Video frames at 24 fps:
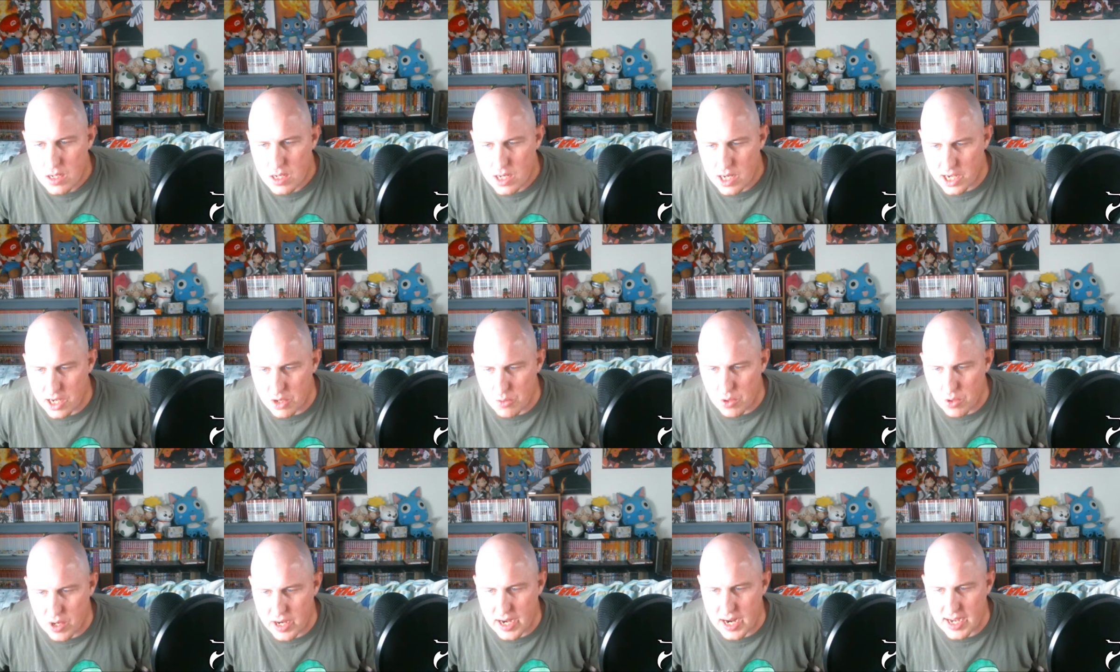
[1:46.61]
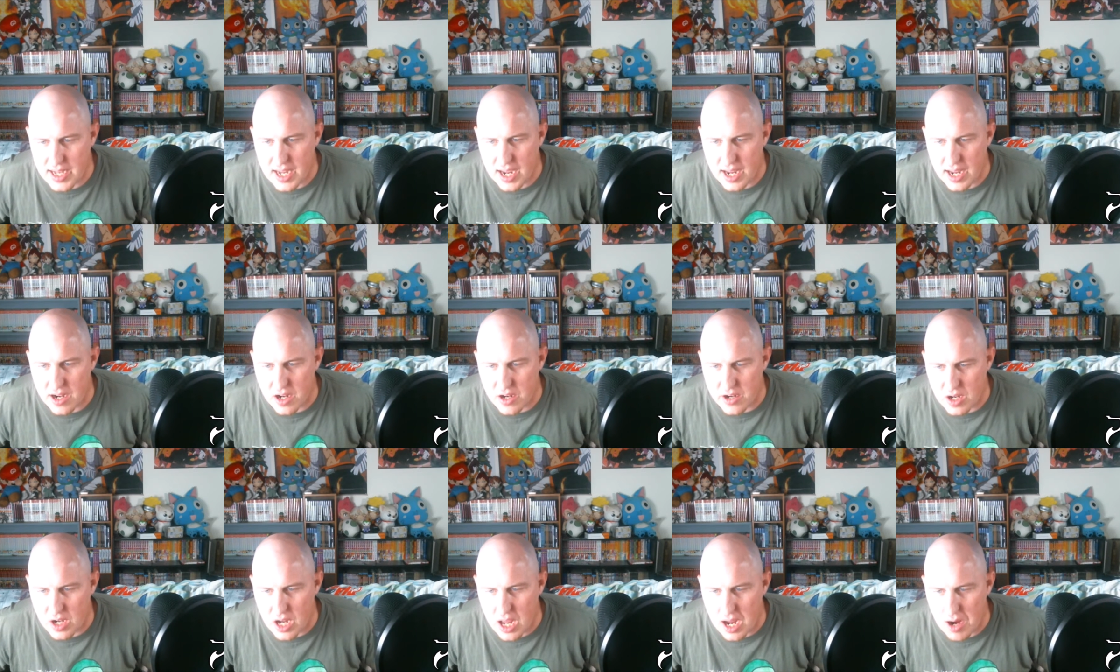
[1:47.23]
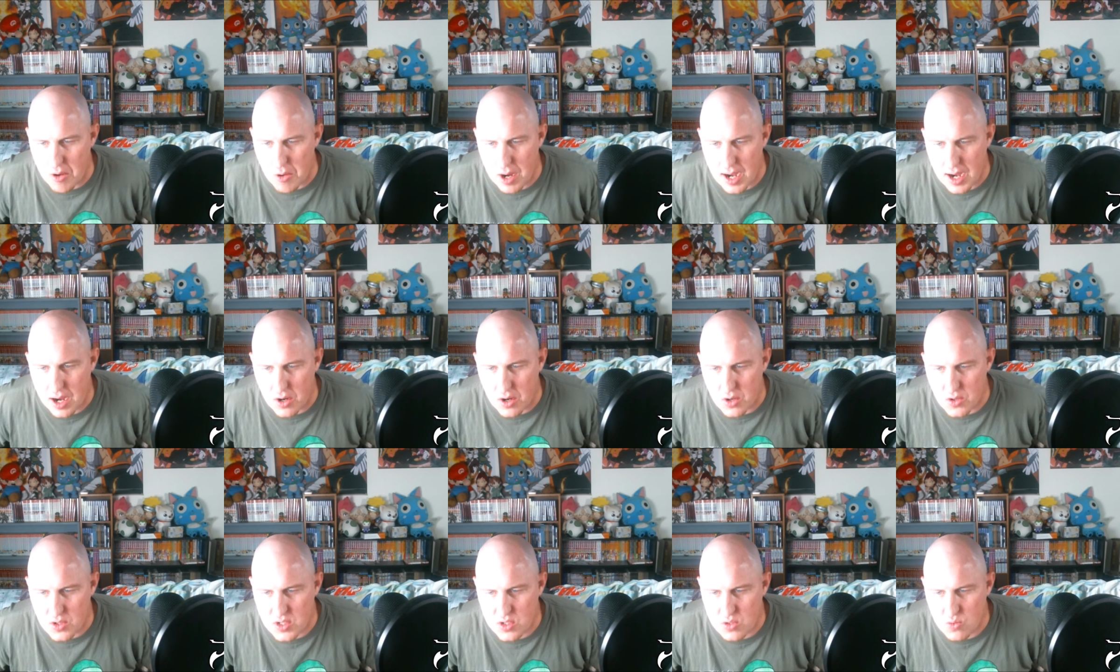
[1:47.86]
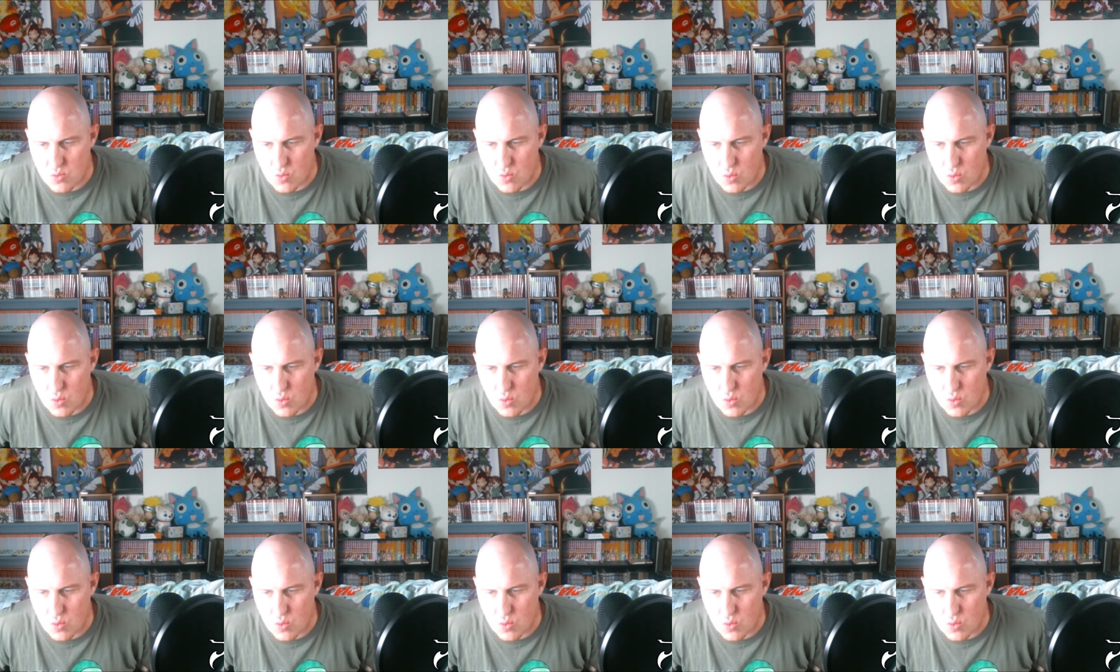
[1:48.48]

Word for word: Anyway, I cannot allow a house